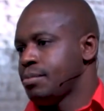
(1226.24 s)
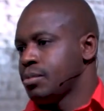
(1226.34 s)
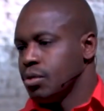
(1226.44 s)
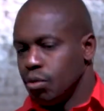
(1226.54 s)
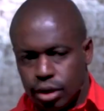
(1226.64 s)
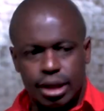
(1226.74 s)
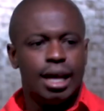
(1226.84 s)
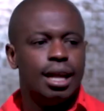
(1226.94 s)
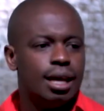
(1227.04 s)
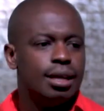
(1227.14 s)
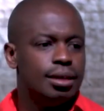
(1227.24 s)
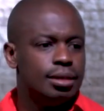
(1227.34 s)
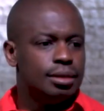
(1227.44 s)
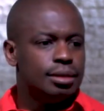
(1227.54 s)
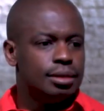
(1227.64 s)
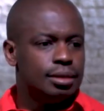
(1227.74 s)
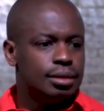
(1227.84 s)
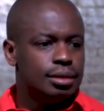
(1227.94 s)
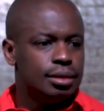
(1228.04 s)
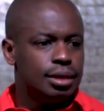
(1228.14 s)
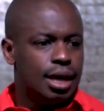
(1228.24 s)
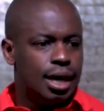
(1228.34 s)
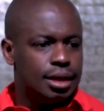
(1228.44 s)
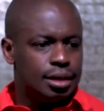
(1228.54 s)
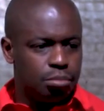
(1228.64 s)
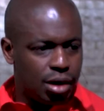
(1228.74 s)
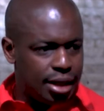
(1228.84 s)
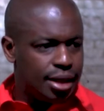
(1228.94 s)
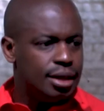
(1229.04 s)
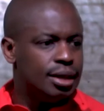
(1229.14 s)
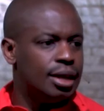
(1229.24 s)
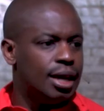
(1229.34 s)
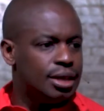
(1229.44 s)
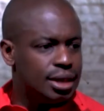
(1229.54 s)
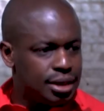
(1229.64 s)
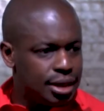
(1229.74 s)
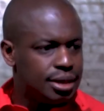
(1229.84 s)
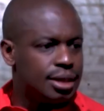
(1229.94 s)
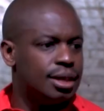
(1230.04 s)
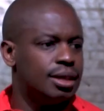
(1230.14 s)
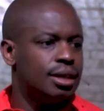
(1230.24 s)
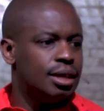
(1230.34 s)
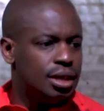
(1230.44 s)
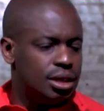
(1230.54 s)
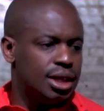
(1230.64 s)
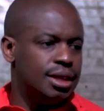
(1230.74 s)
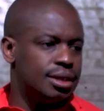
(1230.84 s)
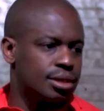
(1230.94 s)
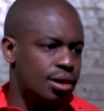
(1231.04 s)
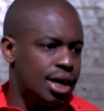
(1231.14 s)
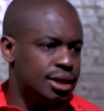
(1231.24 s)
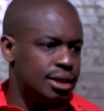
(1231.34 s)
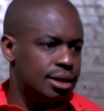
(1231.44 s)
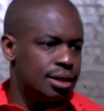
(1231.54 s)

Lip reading: Towards that end. As a brother, as a sister in Jesus Christ.